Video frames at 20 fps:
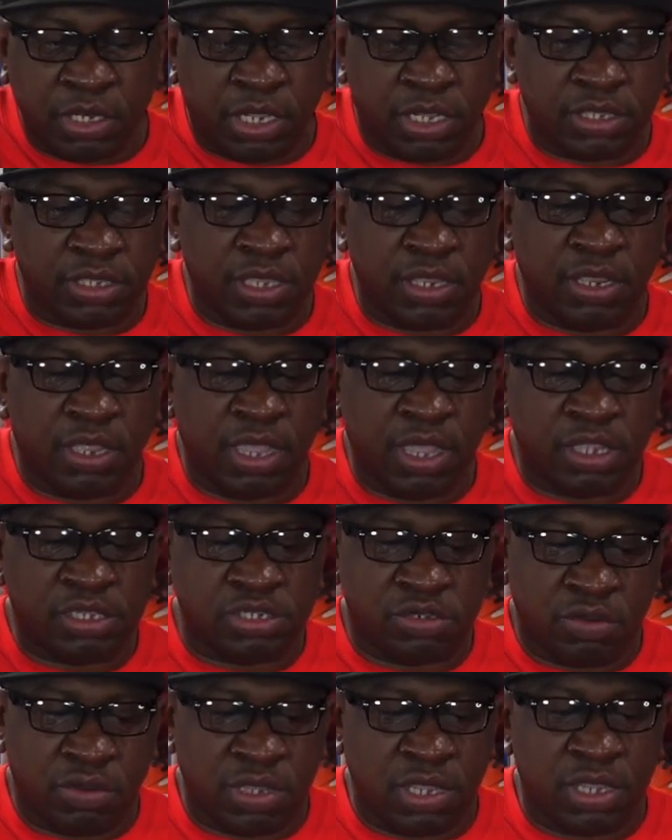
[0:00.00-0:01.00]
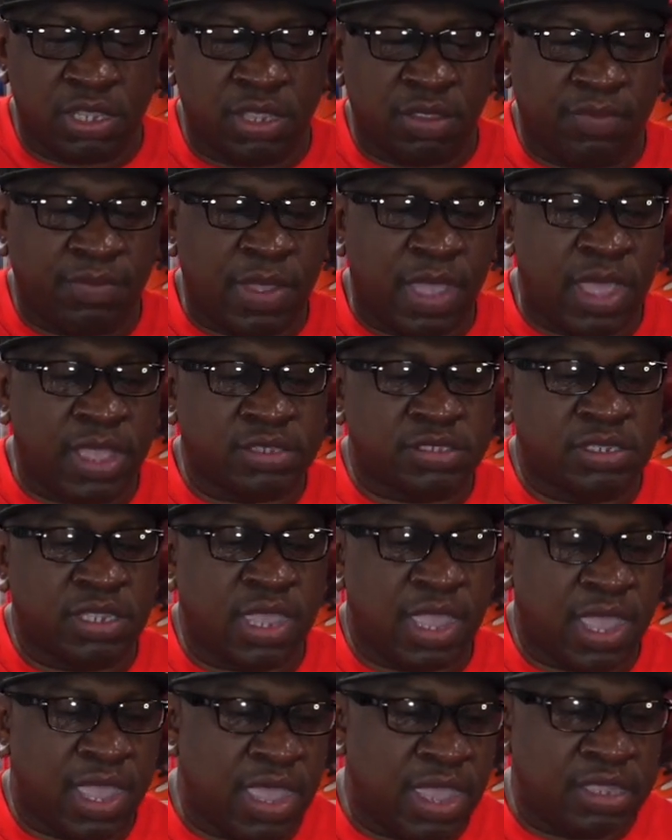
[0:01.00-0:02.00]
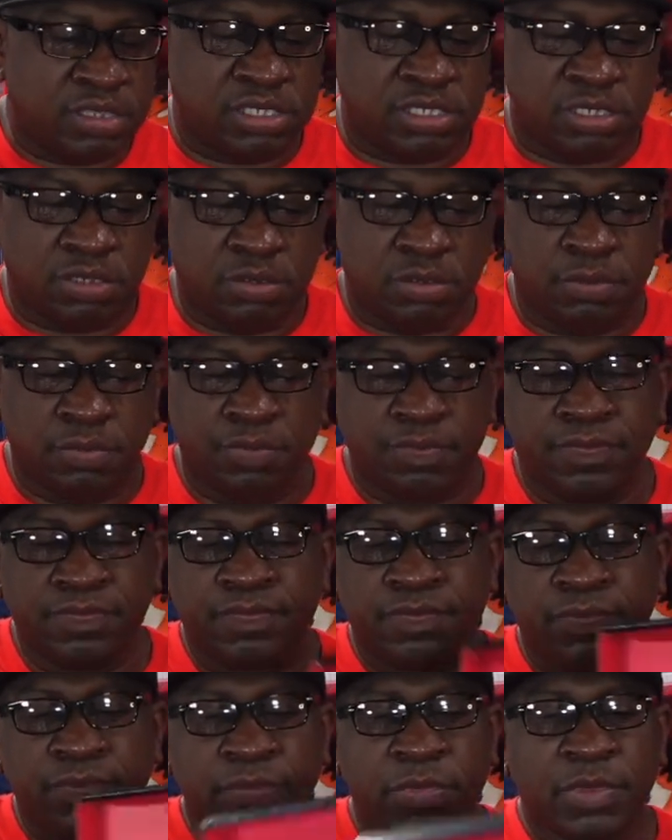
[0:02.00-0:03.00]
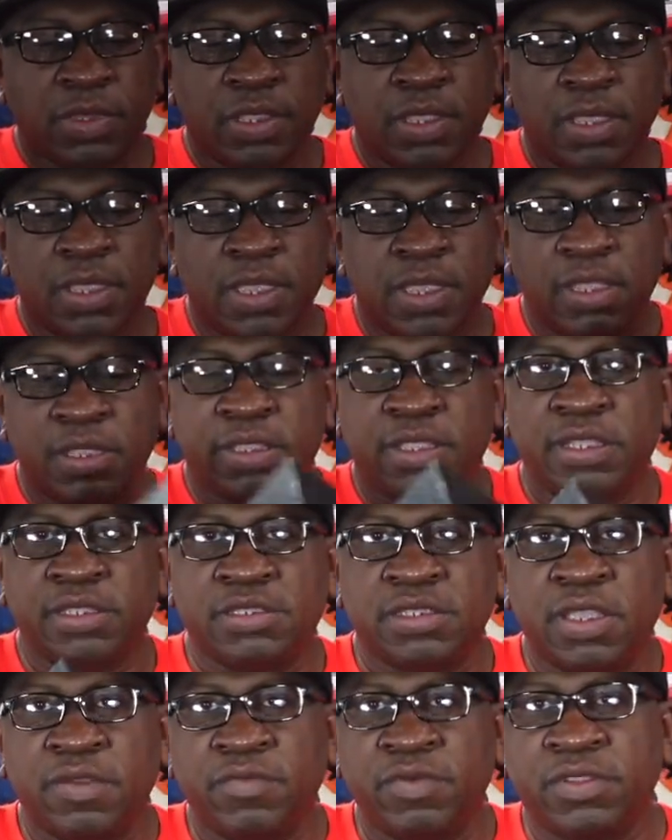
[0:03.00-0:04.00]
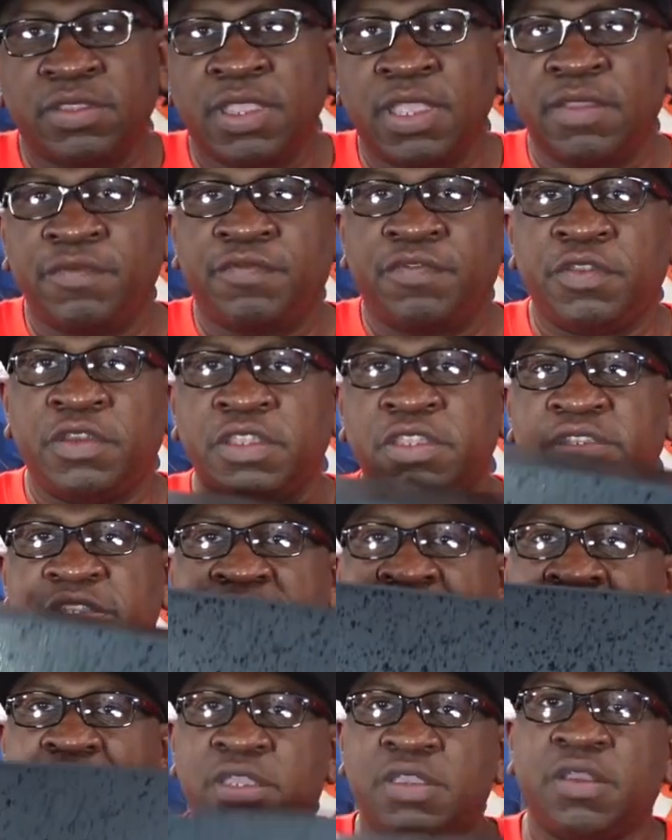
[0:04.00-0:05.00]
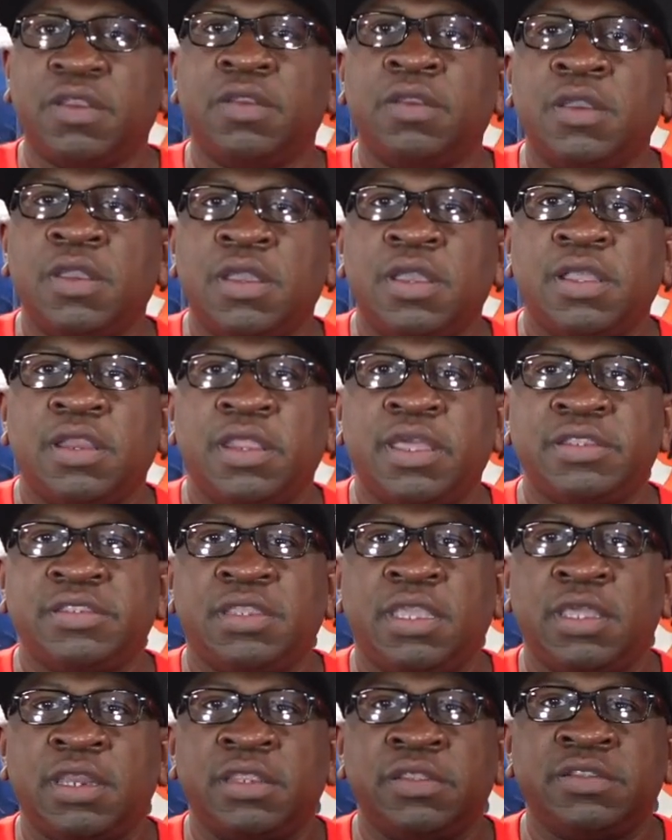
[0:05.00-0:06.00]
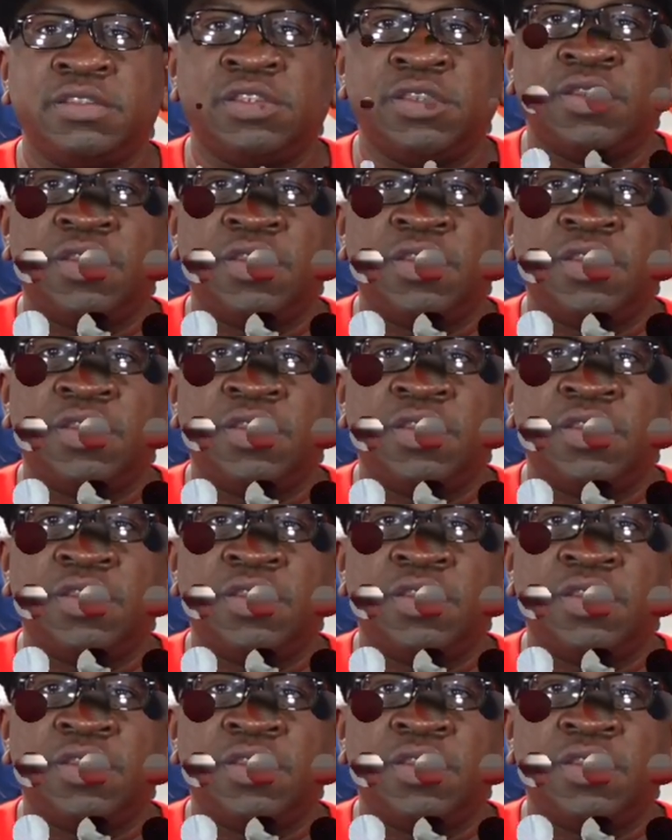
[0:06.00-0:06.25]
nothing extra in the box, guys. So that's everything for this sneaker. Let's get into